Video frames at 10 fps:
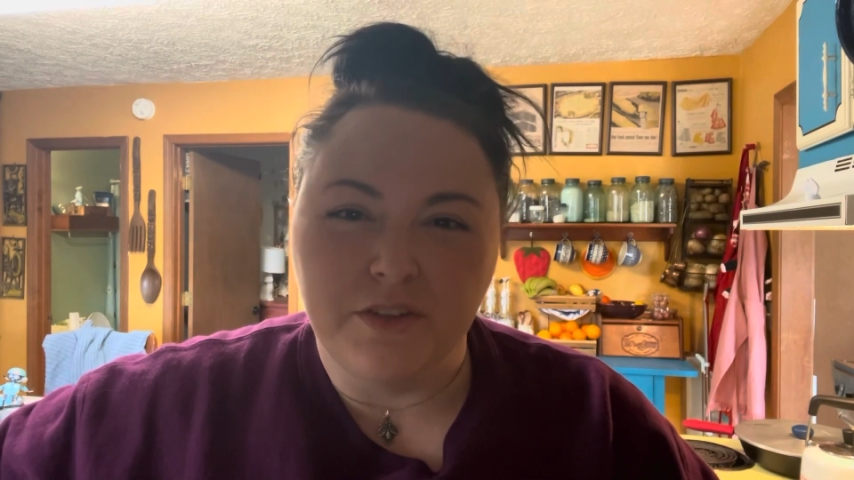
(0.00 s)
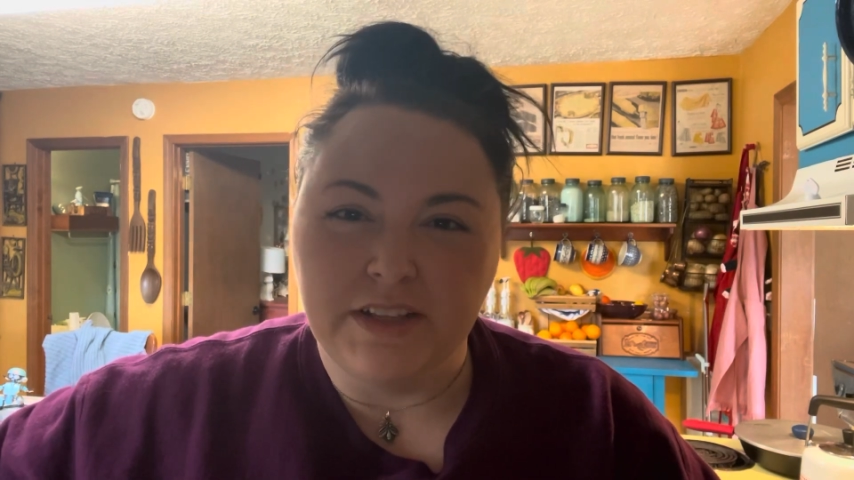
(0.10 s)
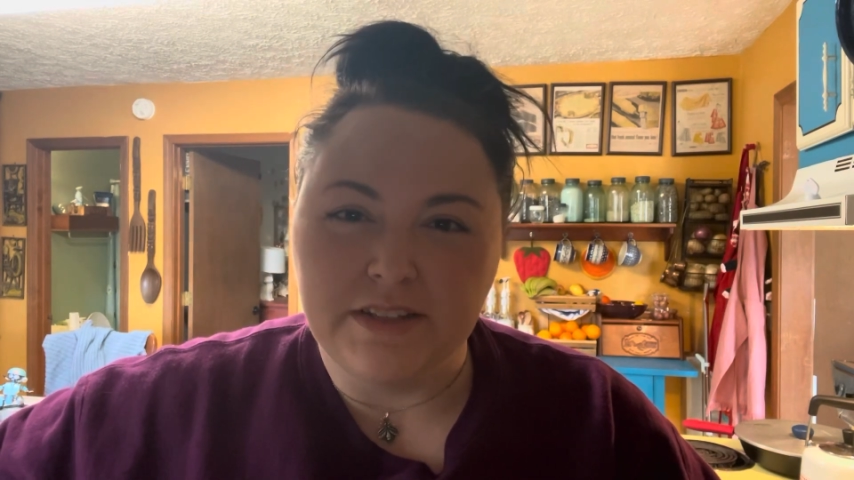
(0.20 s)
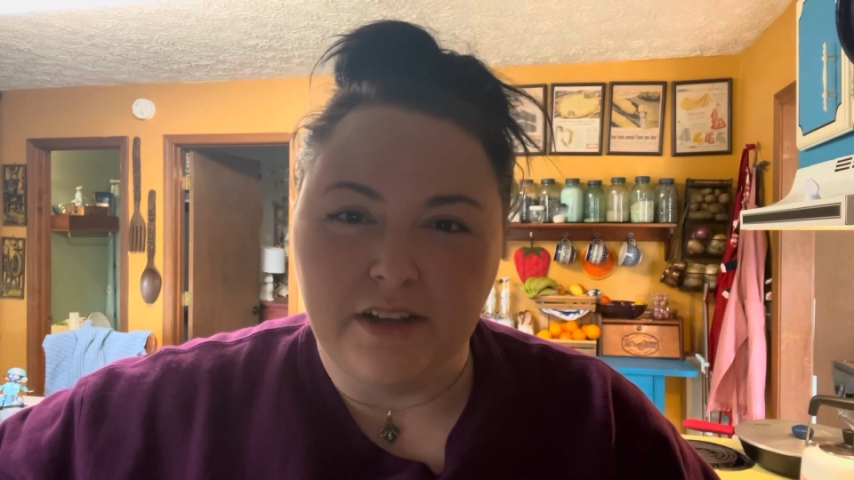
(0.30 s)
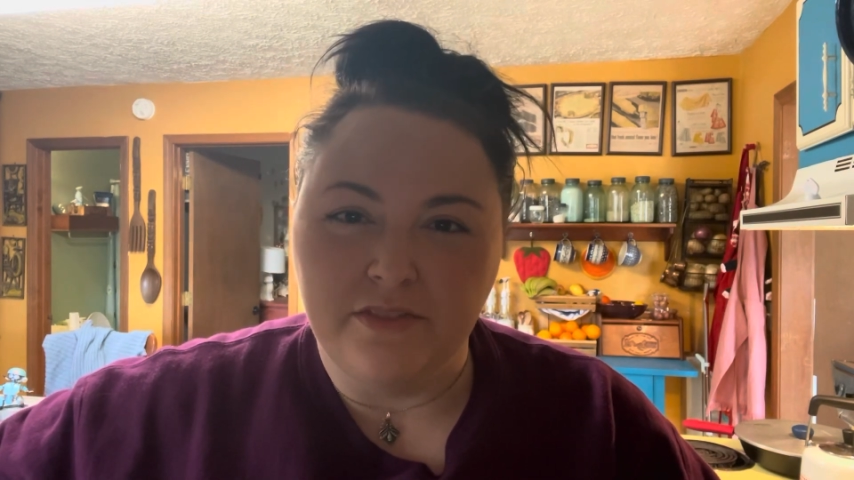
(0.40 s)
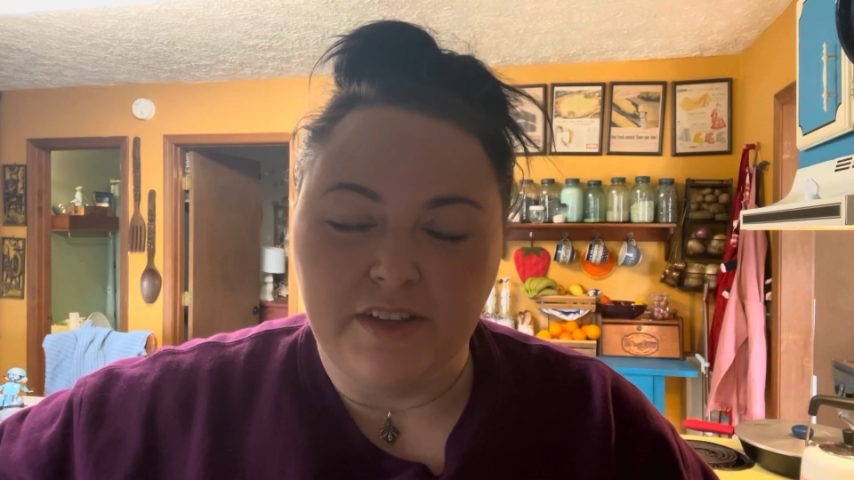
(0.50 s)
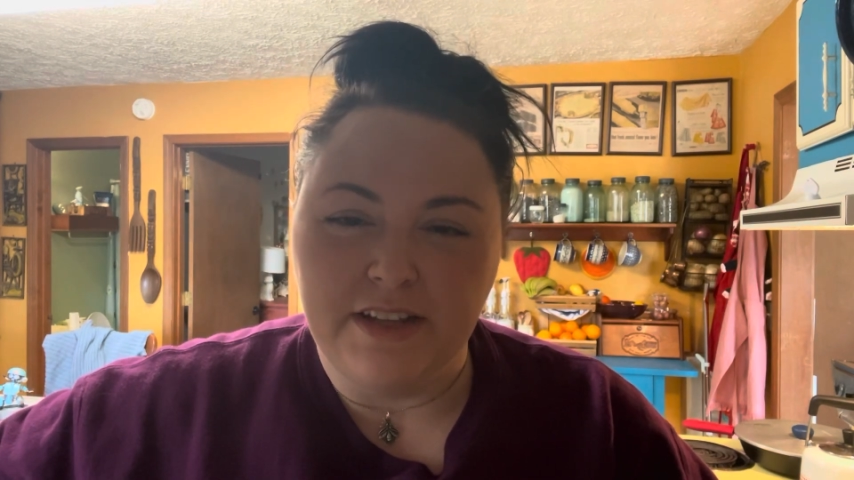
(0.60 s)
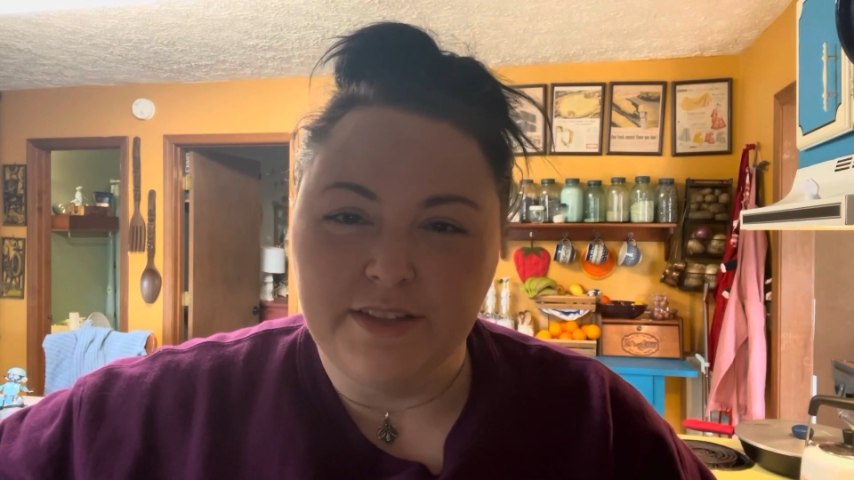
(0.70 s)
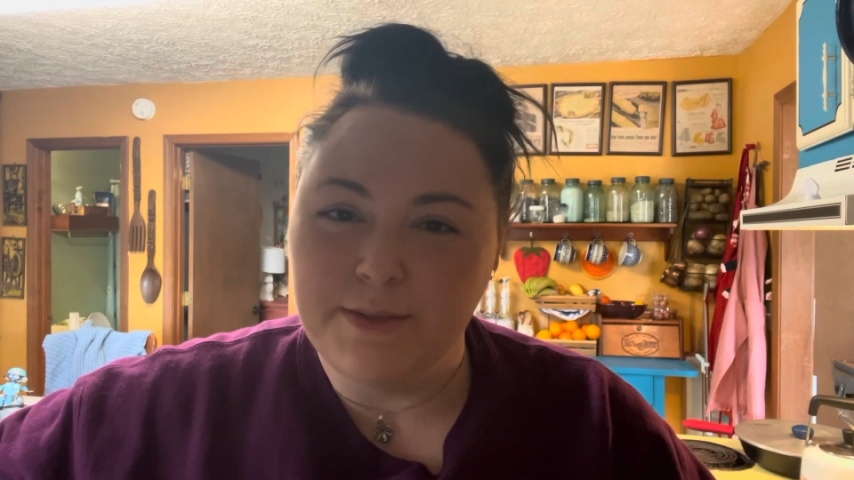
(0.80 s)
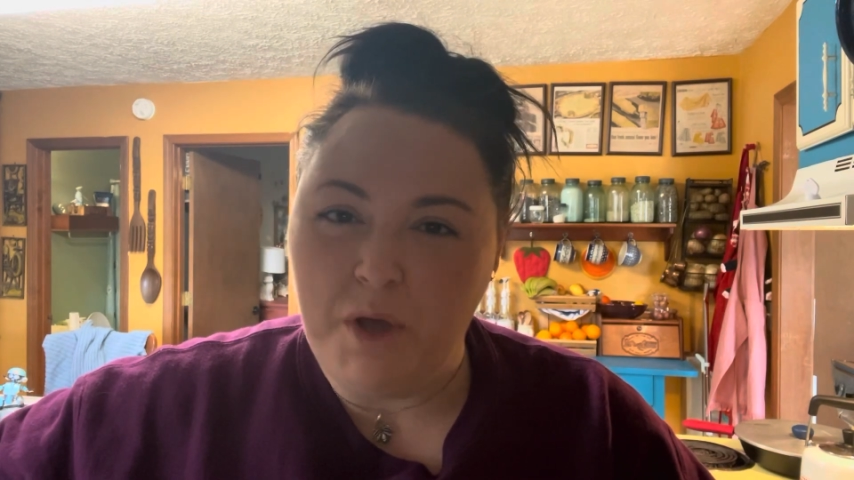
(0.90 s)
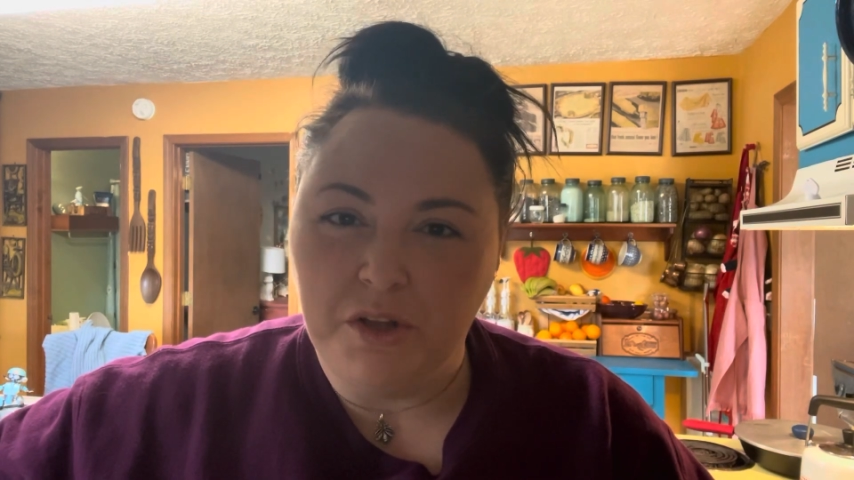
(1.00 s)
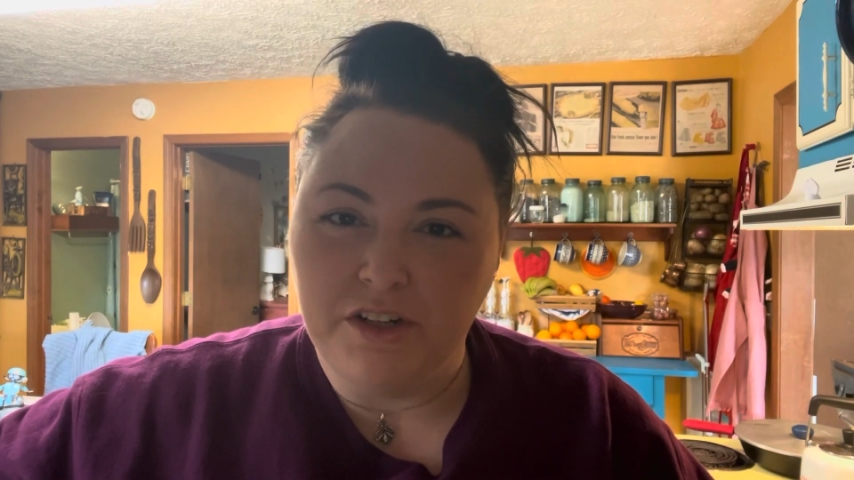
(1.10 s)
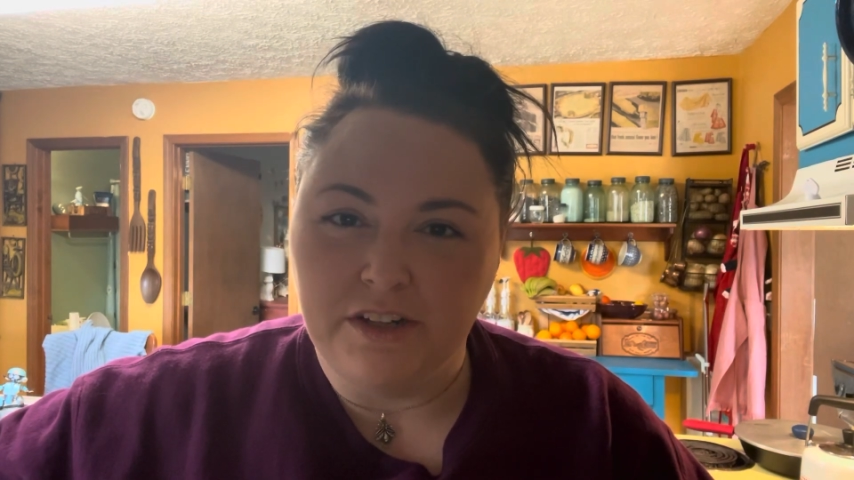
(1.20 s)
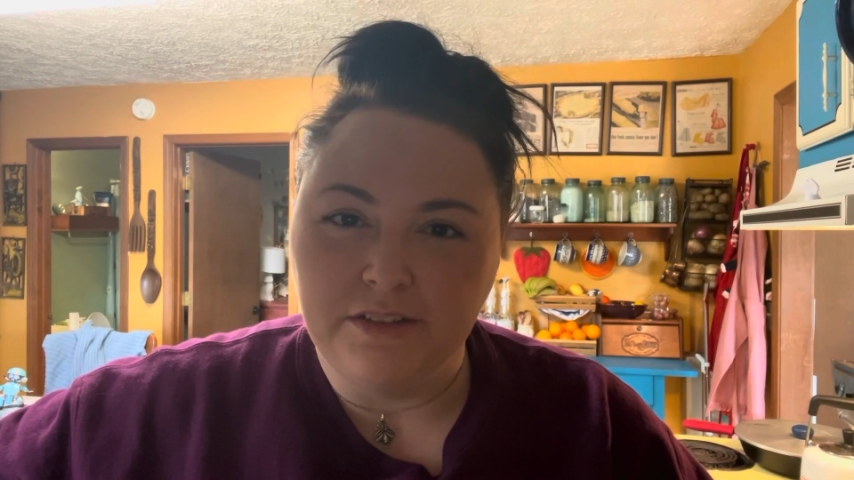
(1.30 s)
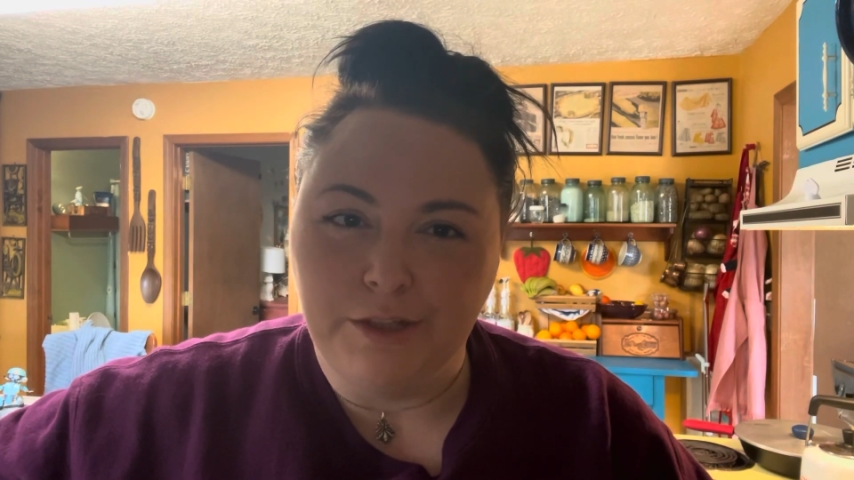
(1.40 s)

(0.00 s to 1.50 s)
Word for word: get stuff in smaller